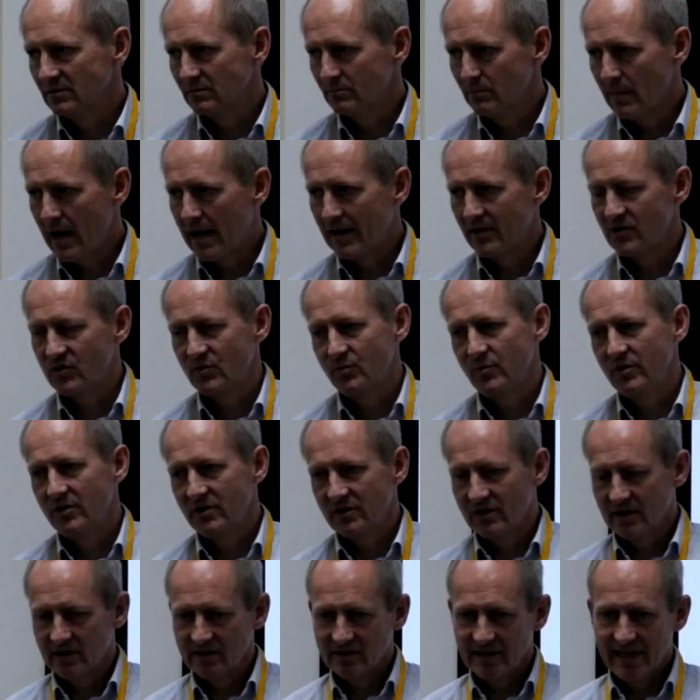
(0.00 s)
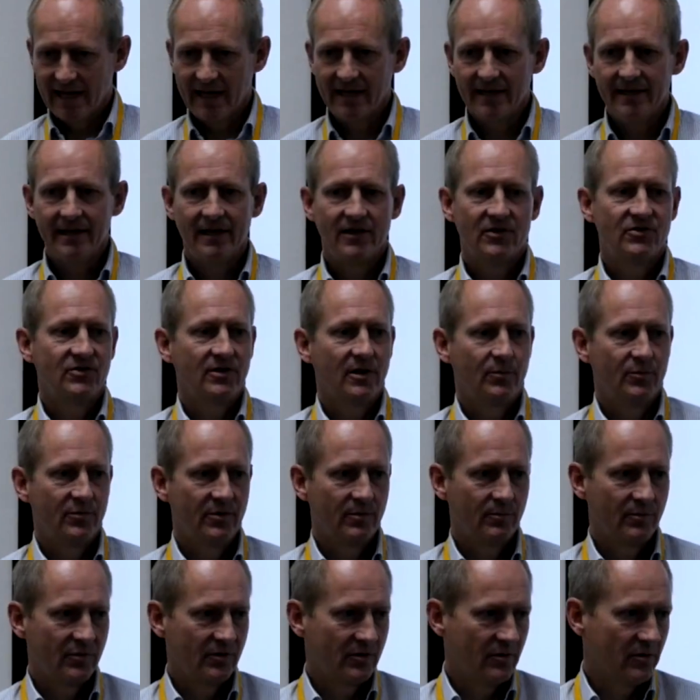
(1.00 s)
management and leadership,
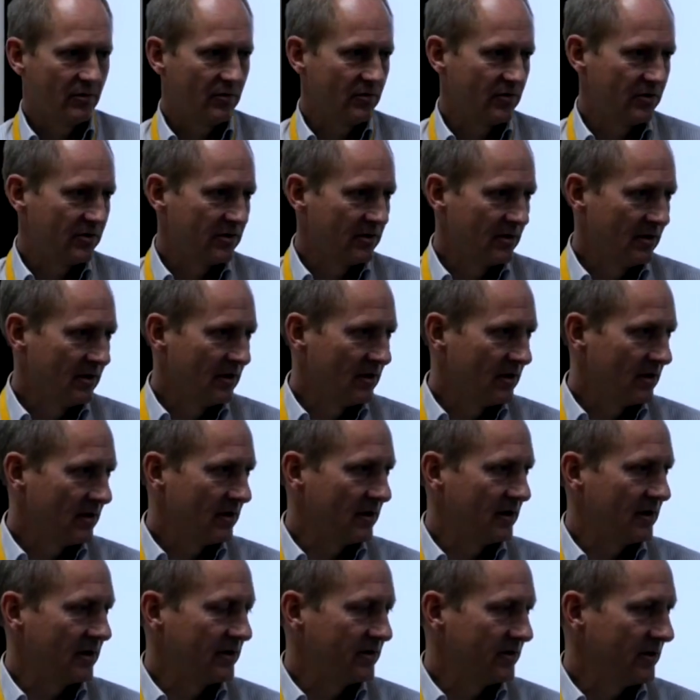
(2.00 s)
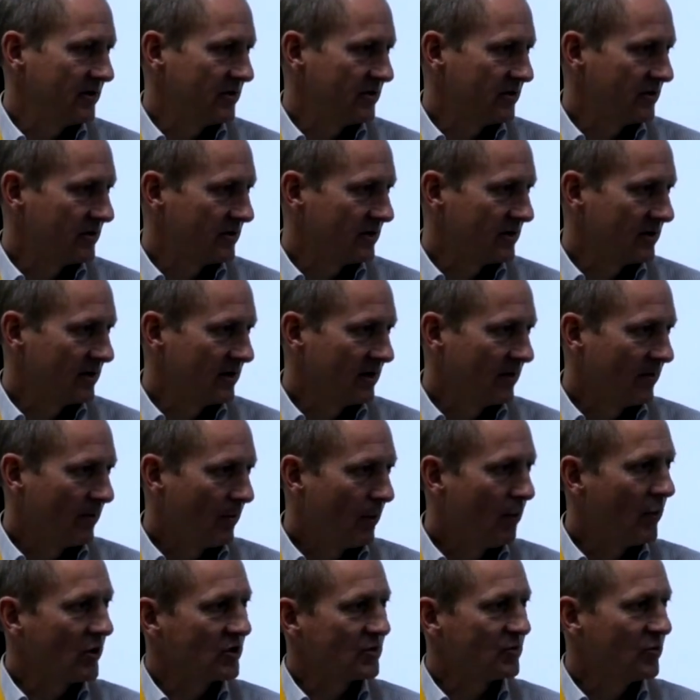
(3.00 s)
because this is
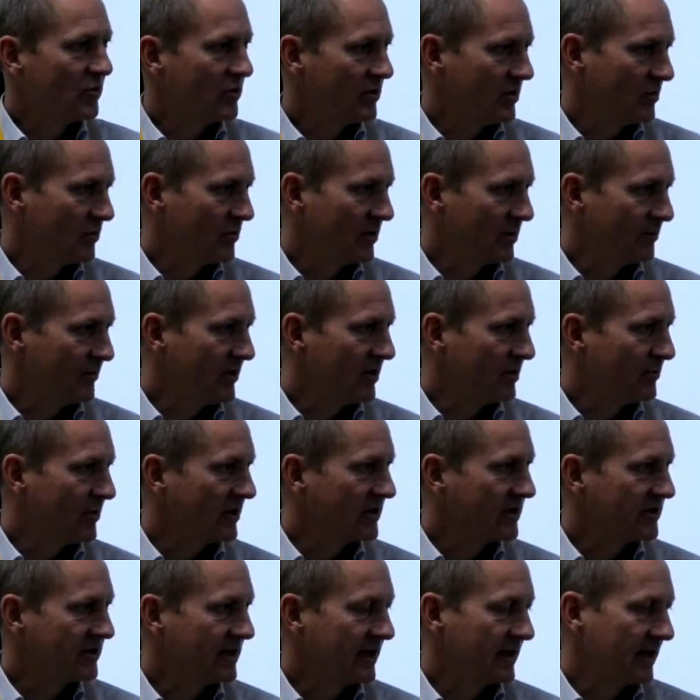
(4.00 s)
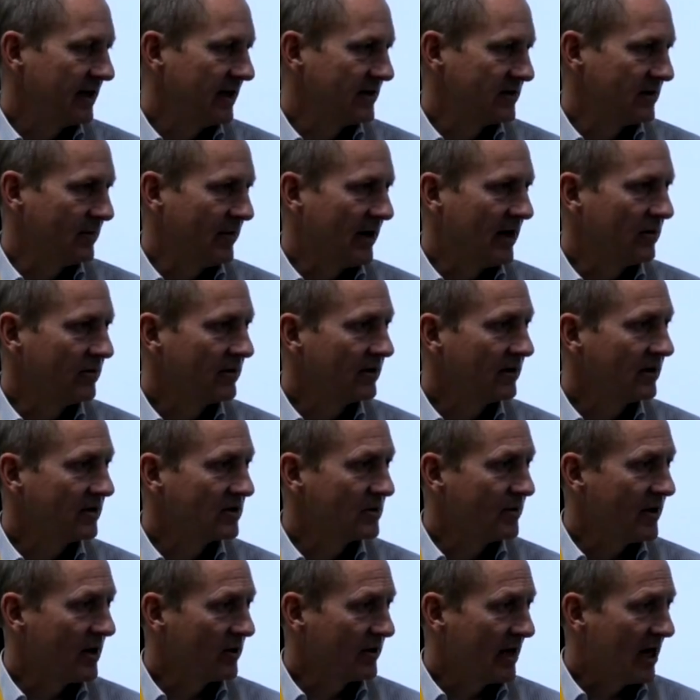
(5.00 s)
much more what Beyond Budgeting is about.
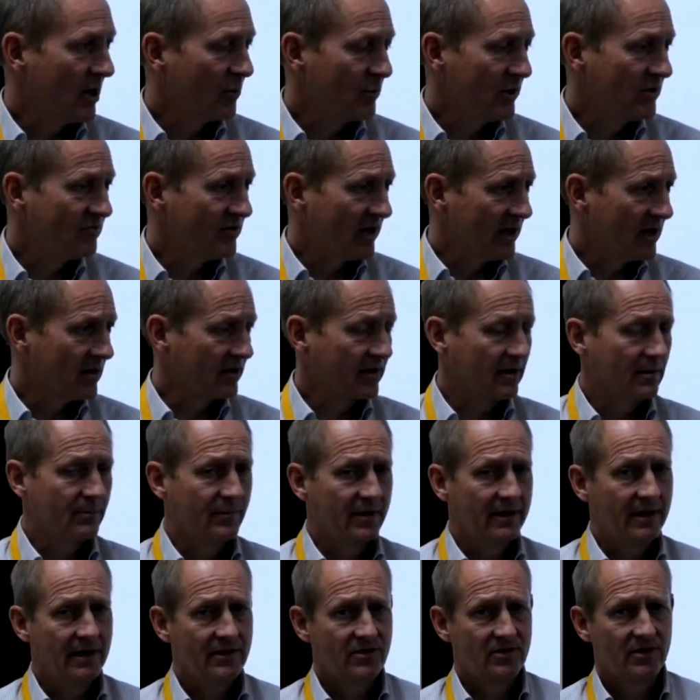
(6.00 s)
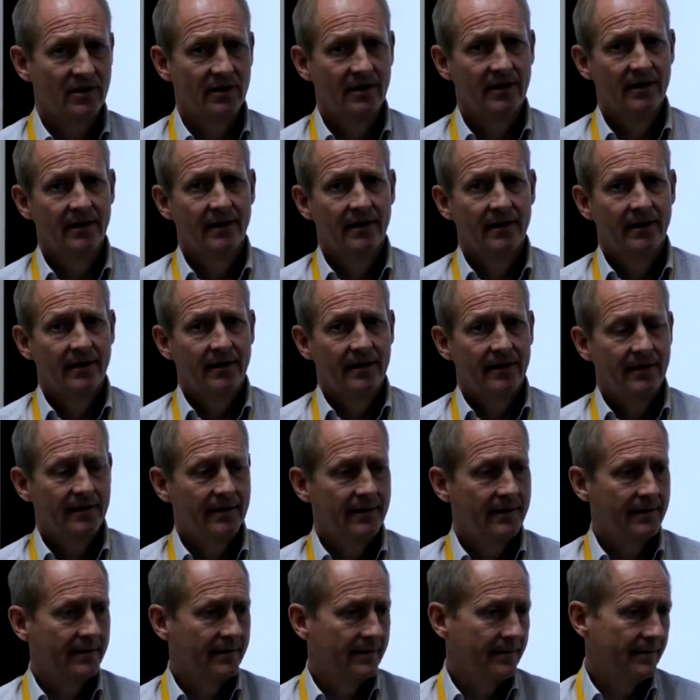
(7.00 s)
It's about how we run our companies,
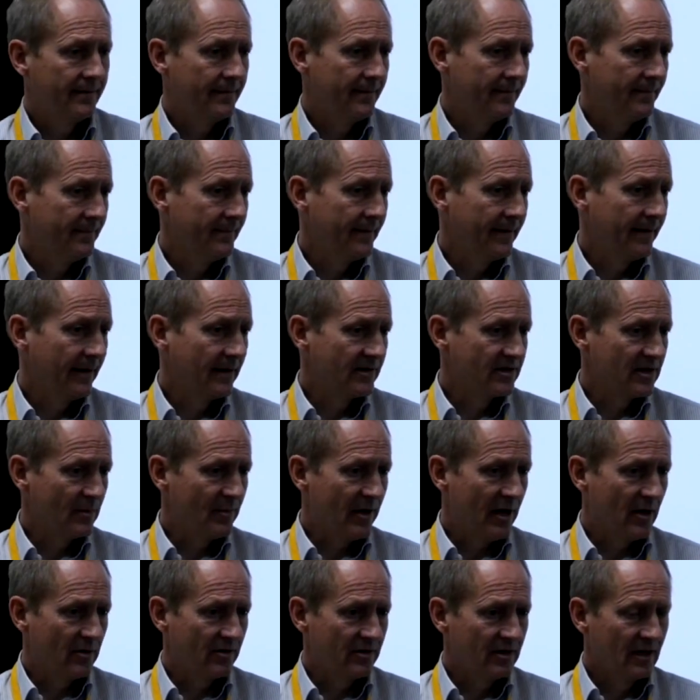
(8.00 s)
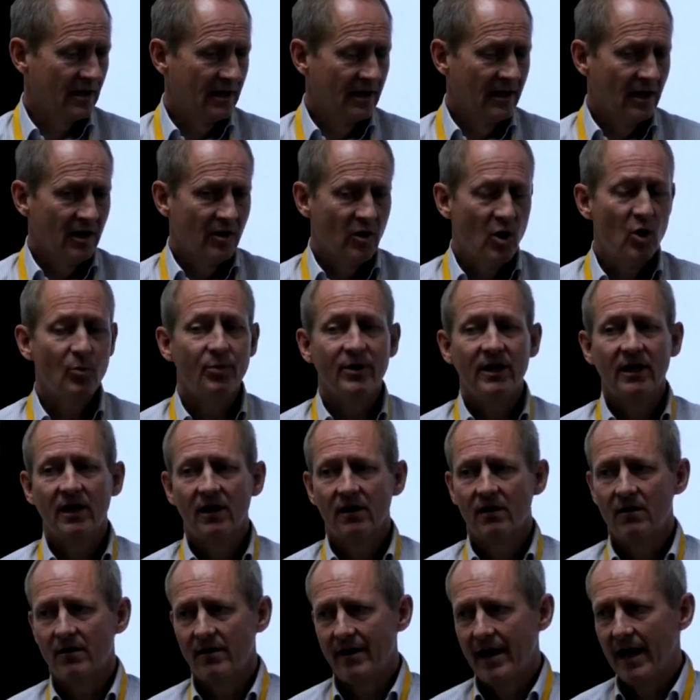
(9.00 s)
and it's about opening
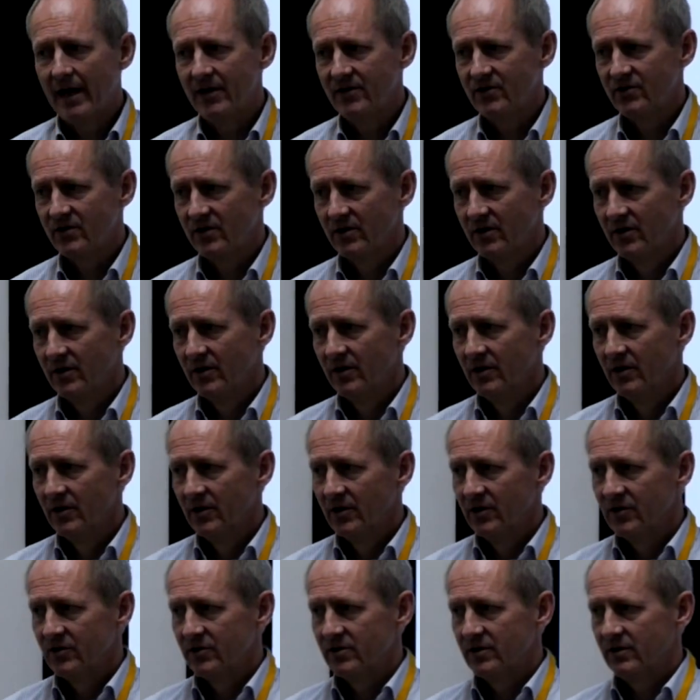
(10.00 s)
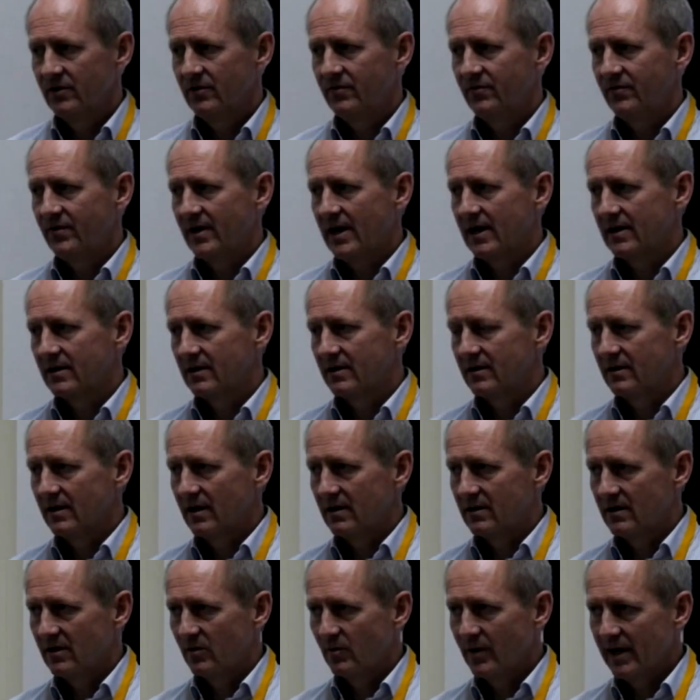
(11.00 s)
our eyes to the fact
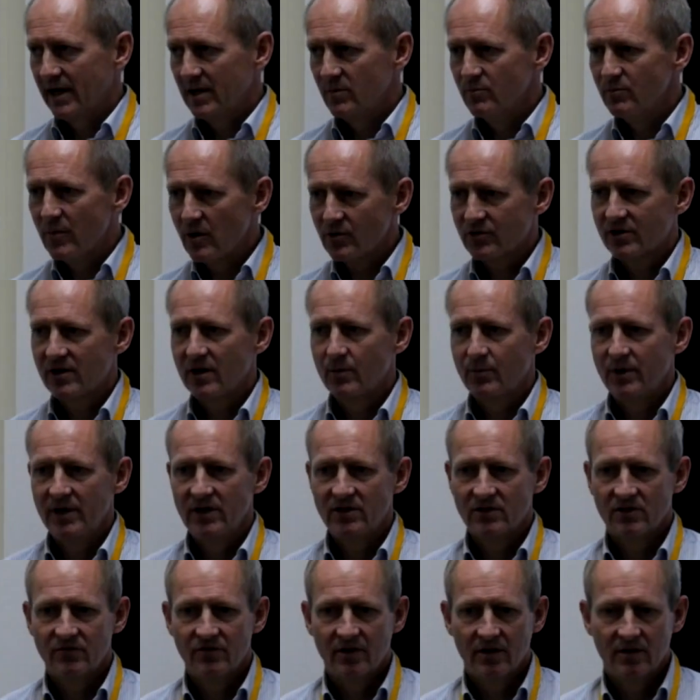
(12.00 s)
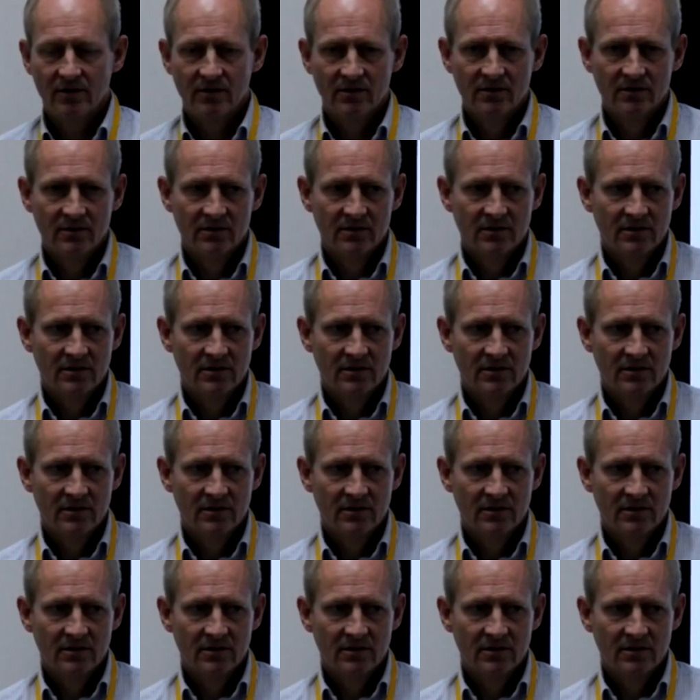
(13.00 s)
that the way most companies are run